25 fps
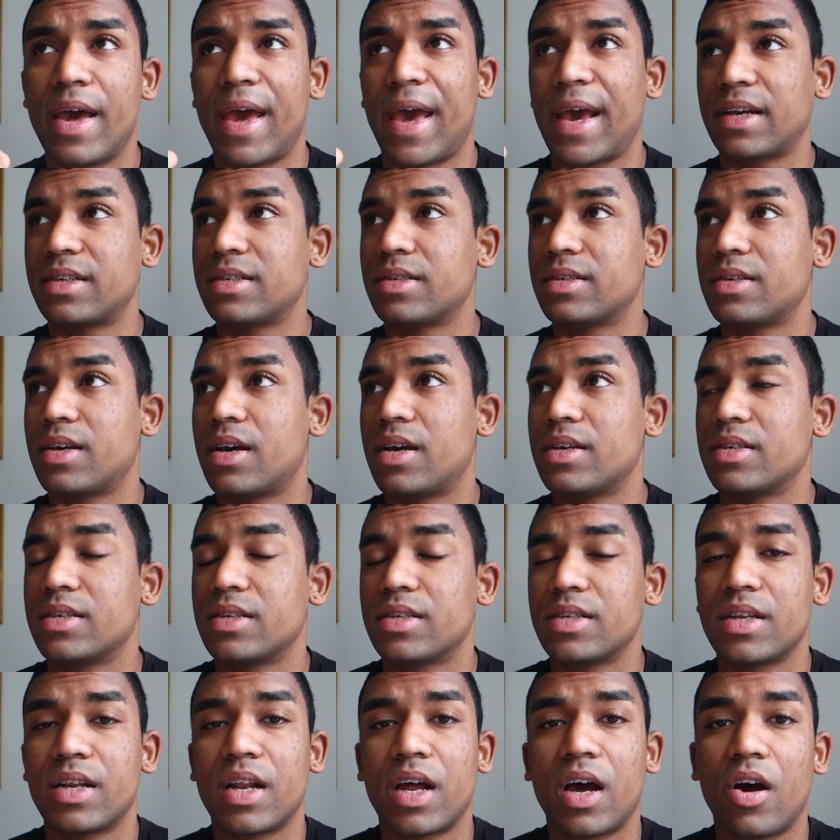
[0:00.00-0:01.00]

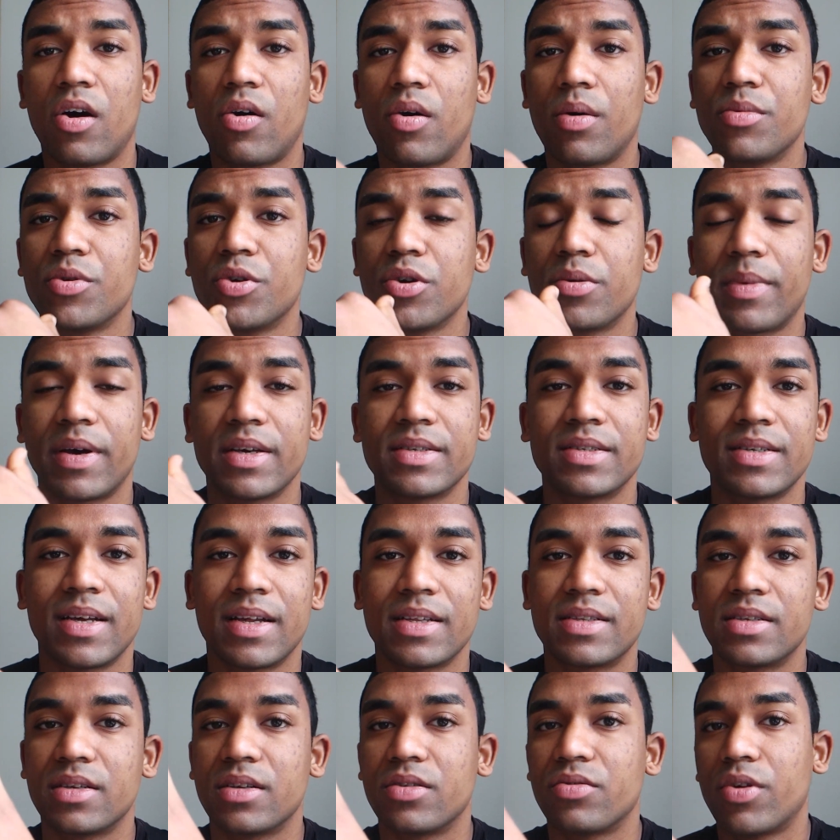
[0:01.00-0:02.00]
exercises and how I'm doing my
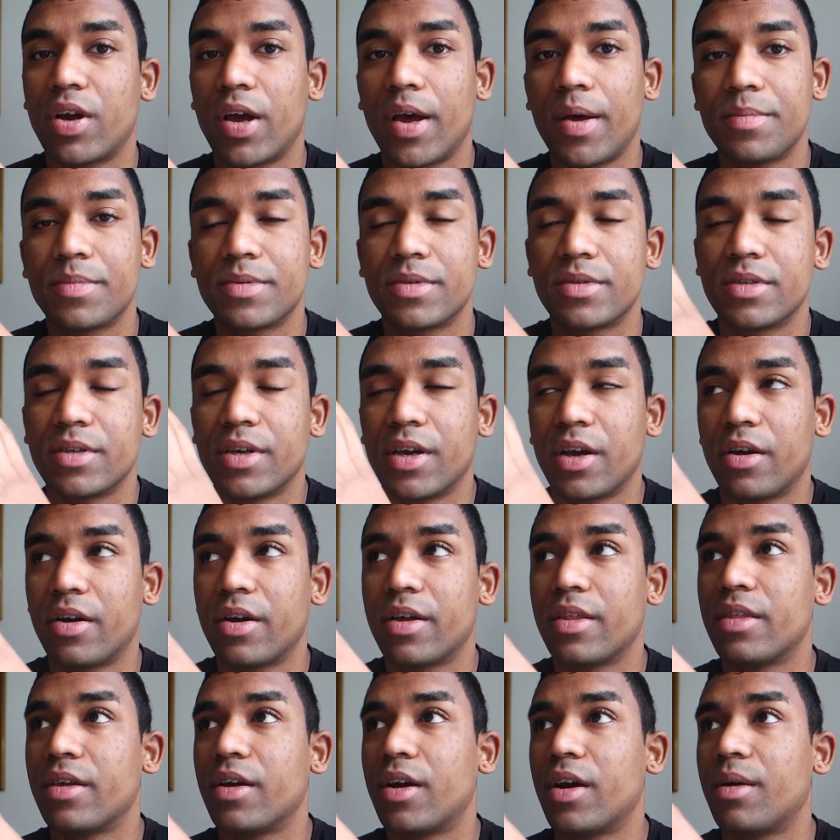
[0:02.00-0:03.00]
sets and reps here
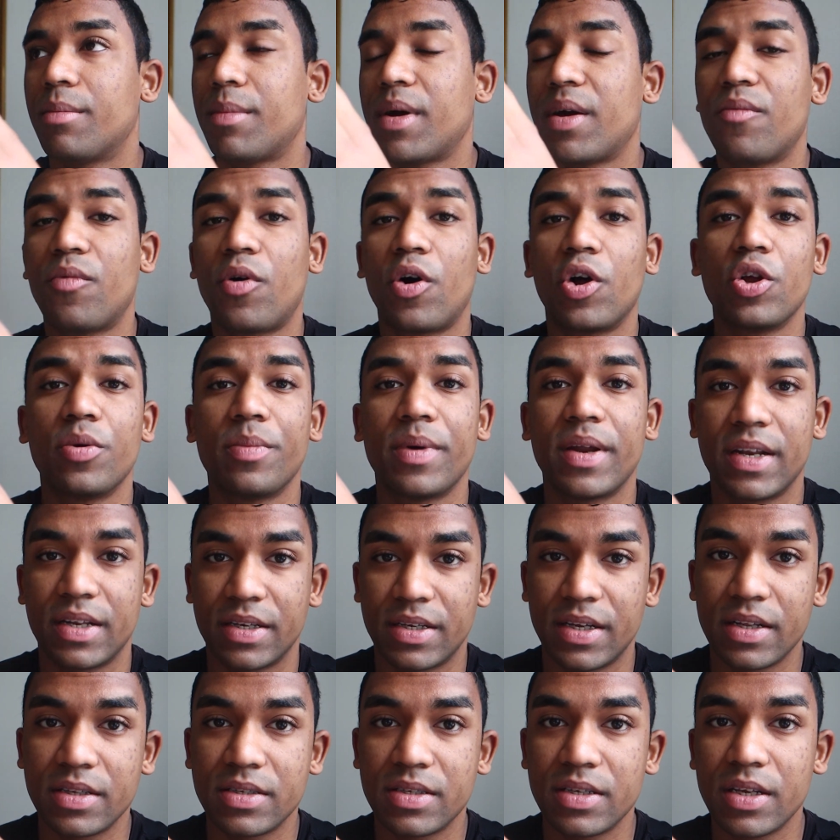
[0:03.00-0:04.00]
and there, my volume and
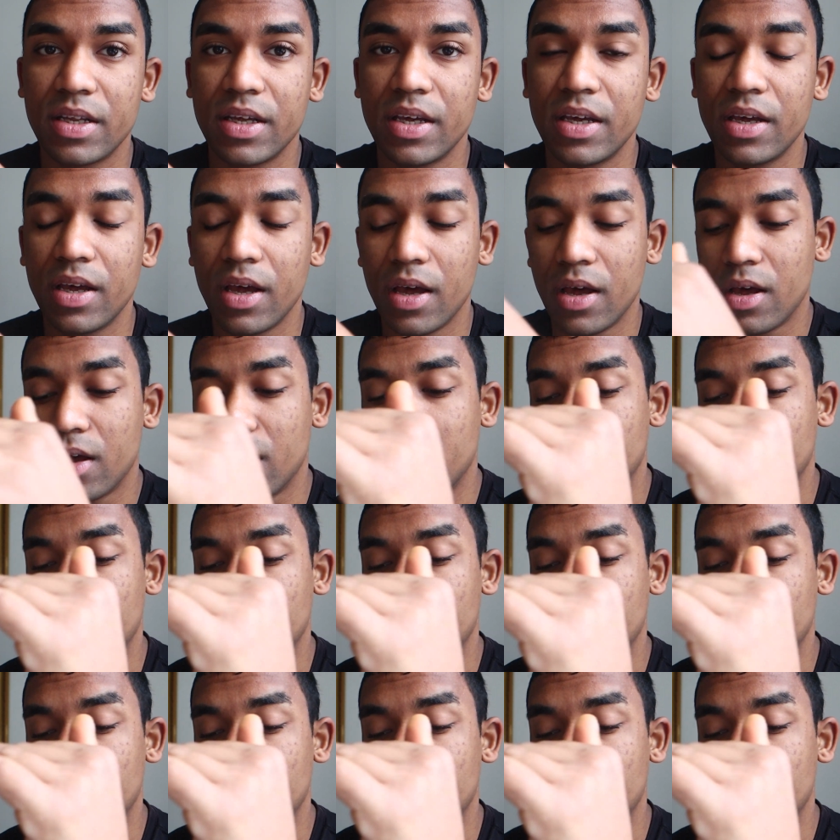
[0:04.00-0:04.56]
intensity.